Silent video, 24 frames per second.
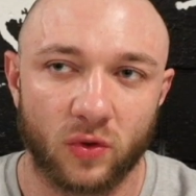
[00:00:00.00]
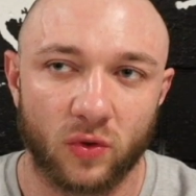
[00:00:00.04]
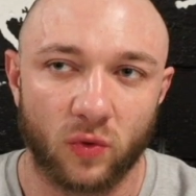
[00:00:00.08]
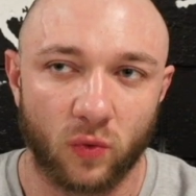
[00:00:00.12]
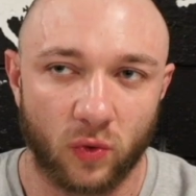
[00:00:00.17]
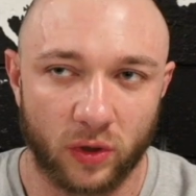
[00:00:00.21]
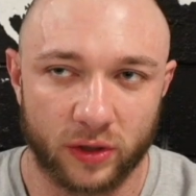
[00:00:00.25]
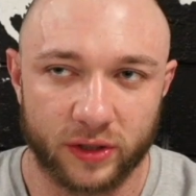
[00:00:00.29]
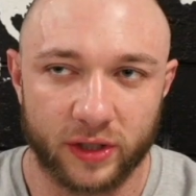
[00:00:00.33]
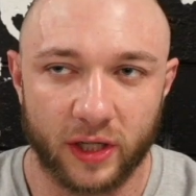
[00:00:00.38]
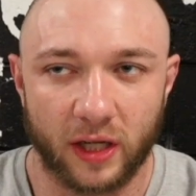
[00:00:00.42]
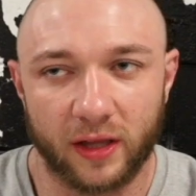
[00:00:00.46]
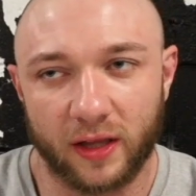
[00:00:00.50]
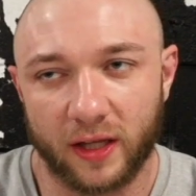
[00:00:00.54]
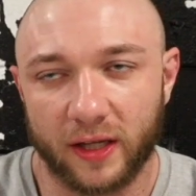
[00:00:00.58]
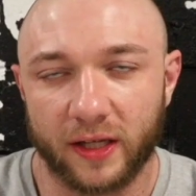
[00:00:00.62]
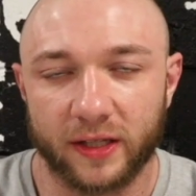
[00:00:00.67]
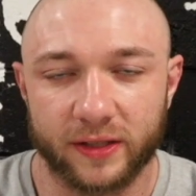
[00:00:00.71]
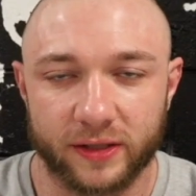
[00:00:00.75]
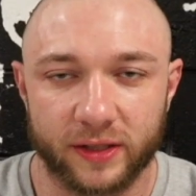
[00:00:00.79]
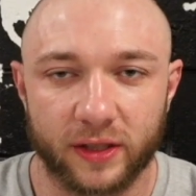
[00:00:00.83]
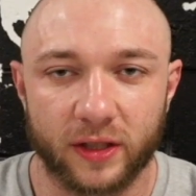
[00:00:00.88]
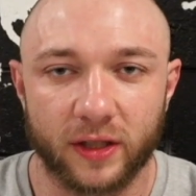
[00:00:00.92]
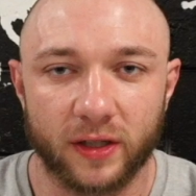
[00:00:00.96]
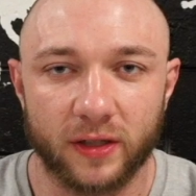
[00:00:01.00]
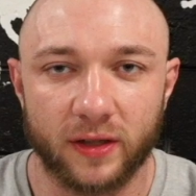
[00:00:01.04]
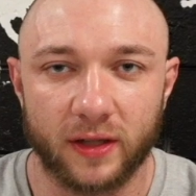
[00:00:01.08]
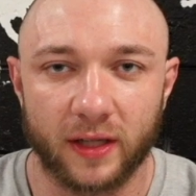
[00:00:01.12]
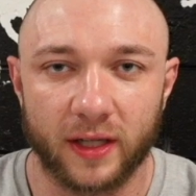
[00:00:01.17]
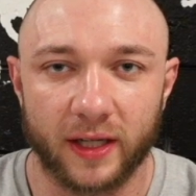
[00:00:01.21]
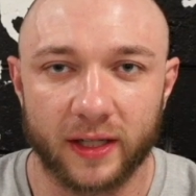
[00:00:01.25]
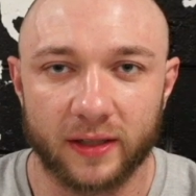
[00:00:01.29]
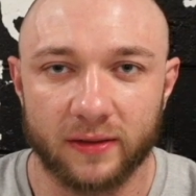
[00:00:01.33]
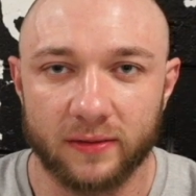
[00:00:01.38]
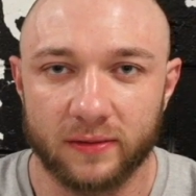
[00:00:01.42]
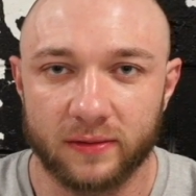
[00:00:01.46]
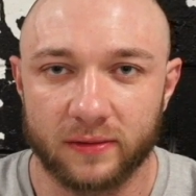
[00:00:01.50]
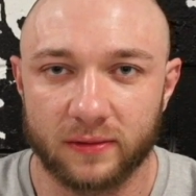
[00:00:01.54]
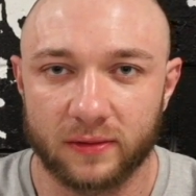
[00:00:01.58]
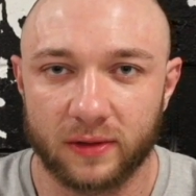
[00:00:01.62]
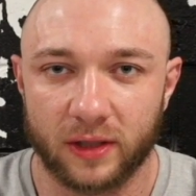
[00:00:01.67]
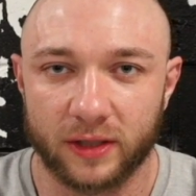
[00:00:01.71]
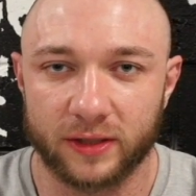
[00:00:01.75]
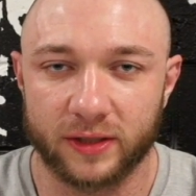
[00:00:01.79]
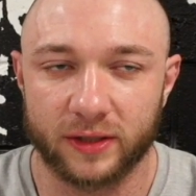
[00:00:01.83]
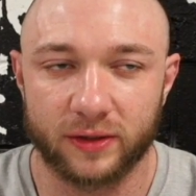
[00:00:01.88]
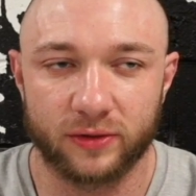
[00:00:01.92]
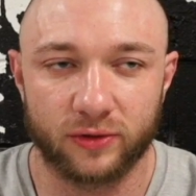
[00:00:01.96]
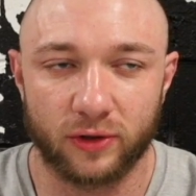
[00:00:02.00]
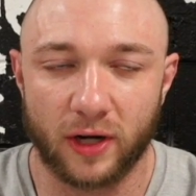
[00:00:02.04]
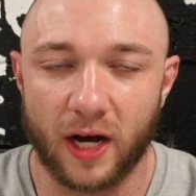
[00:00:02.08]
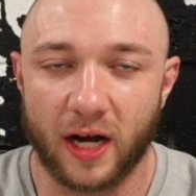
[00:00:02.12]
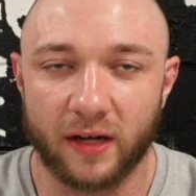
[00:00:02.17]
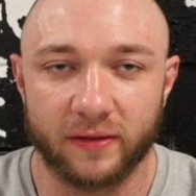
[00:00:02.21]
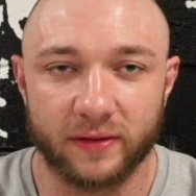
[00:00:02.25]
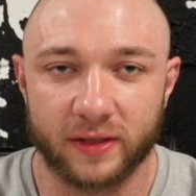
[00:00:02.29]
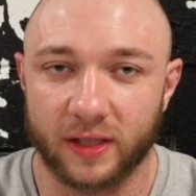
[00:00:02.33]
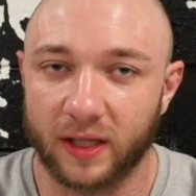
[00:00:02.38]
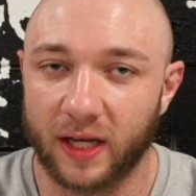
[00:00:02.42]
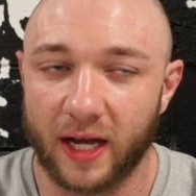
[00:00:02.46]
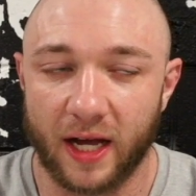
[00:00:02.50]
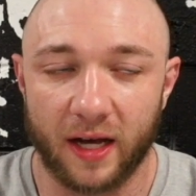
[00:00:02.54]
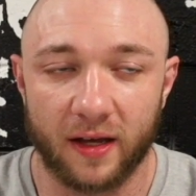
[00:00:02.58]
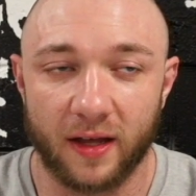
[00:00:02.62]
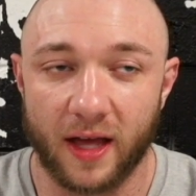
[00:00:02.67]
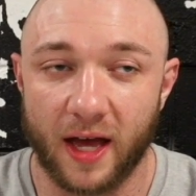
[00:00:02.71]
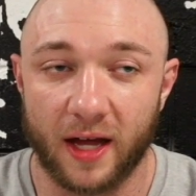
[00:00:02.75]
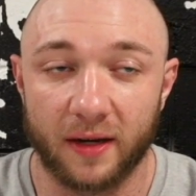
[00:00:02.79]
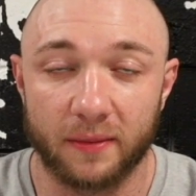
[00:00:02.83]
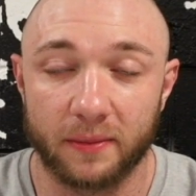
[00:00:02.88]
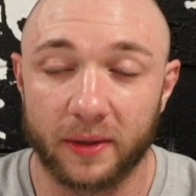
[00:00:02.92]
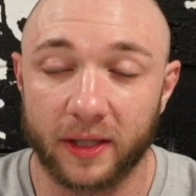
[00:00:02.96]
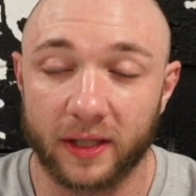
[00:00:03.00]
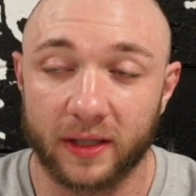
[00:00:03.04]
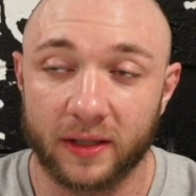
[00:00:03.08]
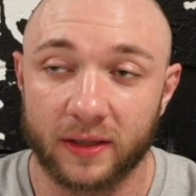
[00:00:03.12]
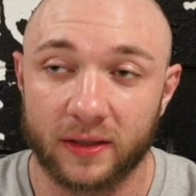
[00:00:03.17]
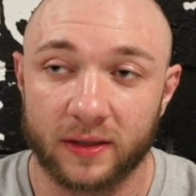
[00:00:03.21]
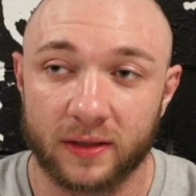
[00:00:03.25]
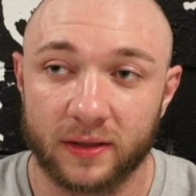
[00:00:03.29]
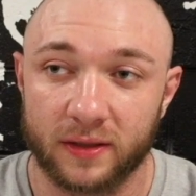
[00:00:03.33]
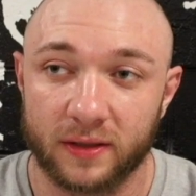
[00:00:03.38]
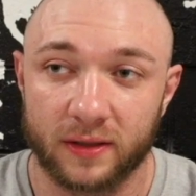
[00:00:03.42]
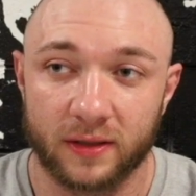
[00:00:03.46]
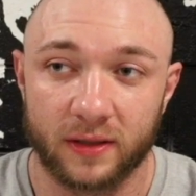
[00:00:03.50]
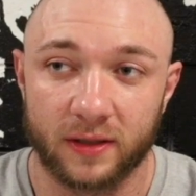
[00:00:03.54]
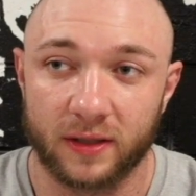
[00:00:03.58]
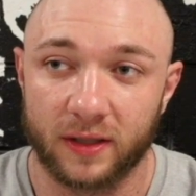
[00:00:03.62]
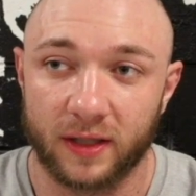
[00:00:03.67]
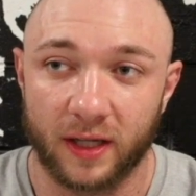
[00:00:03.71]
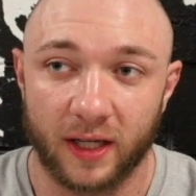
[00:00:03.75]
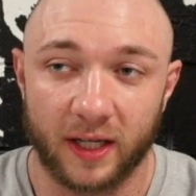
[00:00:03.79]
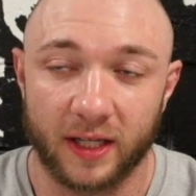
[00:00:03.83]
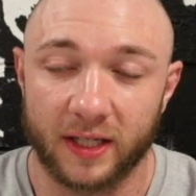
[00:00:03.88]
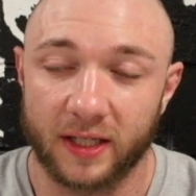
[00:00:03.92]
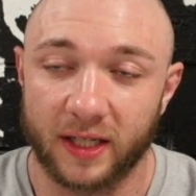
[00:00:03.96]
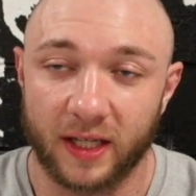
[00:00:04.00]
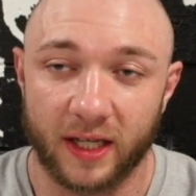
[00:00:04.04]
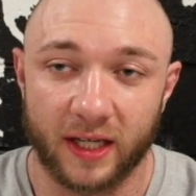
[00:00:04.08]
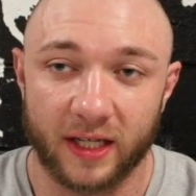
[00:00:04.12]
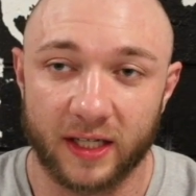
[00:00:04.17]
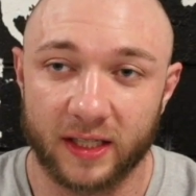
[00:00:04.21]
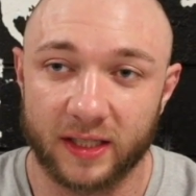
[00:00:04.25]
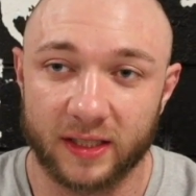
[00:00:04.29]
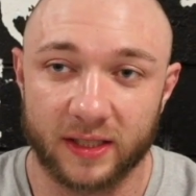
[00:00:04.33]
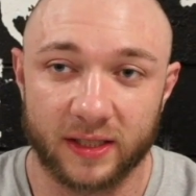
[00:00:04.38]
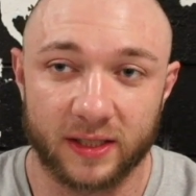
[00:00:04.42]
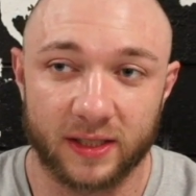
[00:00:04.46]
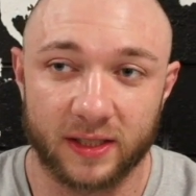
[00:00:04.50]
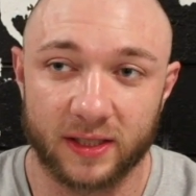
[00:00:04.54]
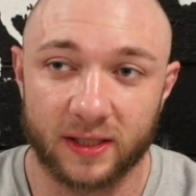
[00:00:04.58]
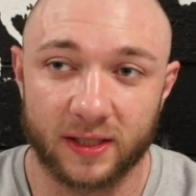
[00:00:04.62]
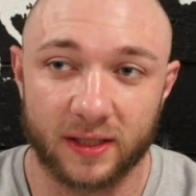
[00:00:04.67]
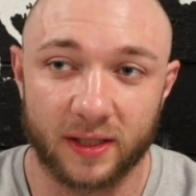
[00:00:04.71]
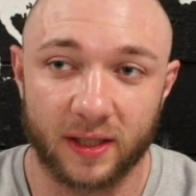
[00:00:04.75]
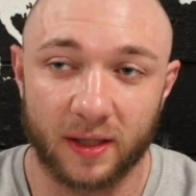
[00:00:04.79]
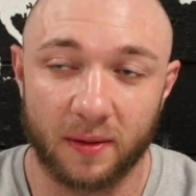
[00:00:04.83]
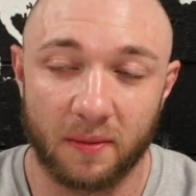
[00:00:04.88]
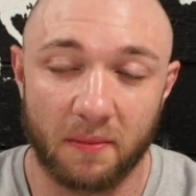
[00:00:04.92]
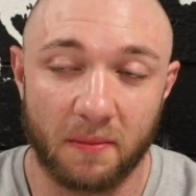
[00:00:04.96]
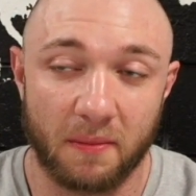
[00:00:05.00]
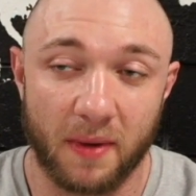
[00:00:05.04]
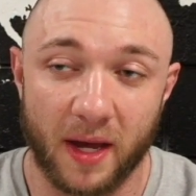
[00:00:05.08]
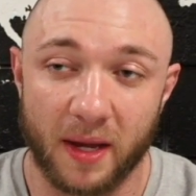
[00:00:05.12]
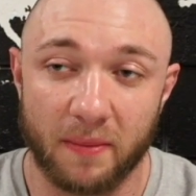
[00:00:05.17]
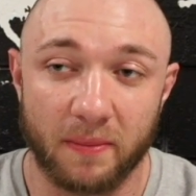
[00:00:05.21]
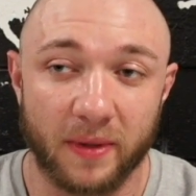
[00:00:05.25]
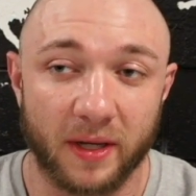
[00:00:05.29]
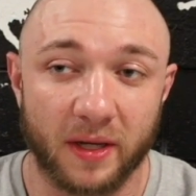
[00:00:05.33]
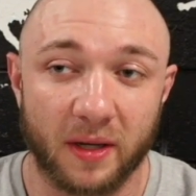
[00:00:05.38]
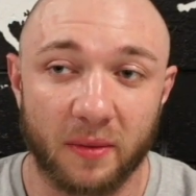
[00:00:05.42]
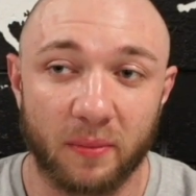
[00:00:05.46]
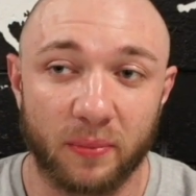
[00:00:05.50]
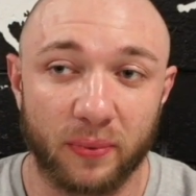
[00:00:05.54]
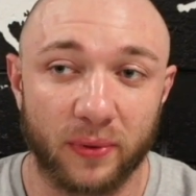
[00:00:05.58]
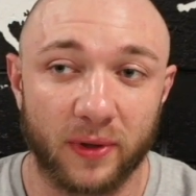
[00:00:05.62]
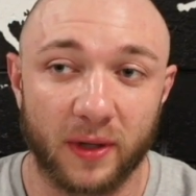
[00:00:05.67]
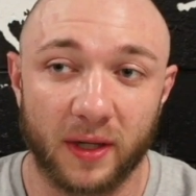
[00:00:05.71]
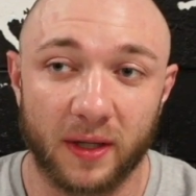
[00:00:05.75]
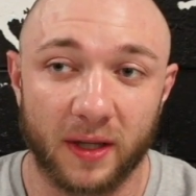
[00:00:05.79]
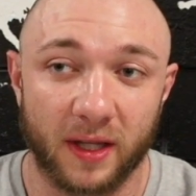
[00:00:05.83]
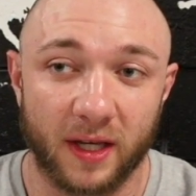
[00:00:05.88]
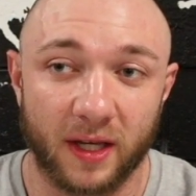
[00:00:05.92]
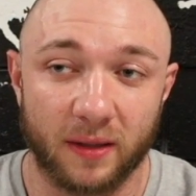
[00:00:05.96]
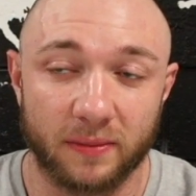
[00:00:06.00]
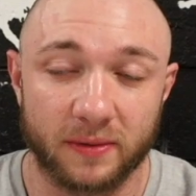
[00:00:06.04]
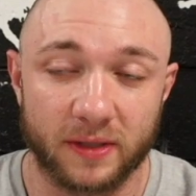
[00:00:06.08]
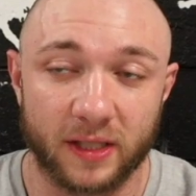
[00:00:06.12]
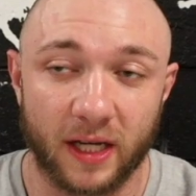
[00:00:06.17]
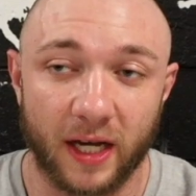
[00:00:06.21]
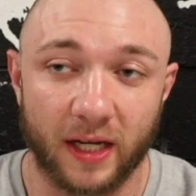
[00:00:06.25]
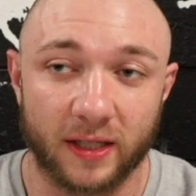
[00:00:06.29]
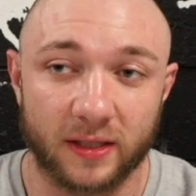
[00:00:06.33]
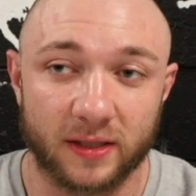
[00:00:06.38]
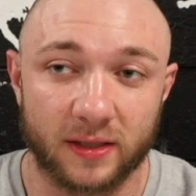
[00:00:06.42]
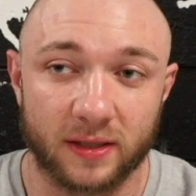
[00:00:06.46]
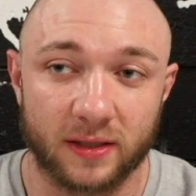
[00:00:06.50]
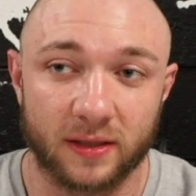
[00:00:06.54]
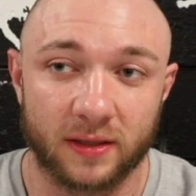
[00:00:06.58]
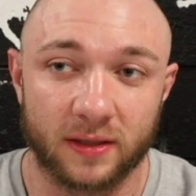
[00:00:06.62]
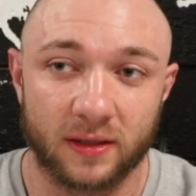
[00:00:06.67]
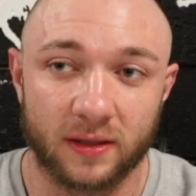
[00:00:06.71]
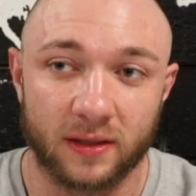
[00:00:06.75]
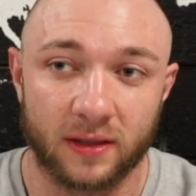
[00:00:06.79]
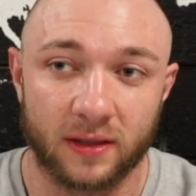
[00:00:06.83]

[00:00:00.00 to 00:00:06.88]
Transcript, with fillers: Which I think is a good thing because it drives the hell out of me. It, it has made me completely obsessed